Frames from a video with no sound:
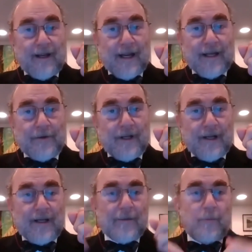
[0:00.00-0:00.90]
and you can
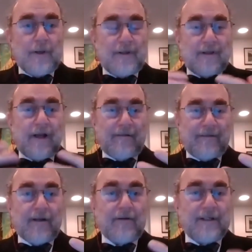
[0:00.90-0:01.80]
end up with
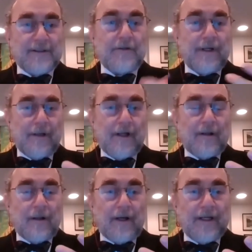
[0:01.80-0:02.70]
alveolar injury,
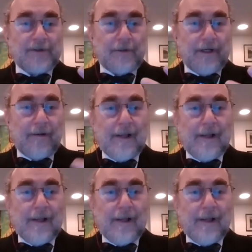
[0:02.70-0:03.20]
lung injury.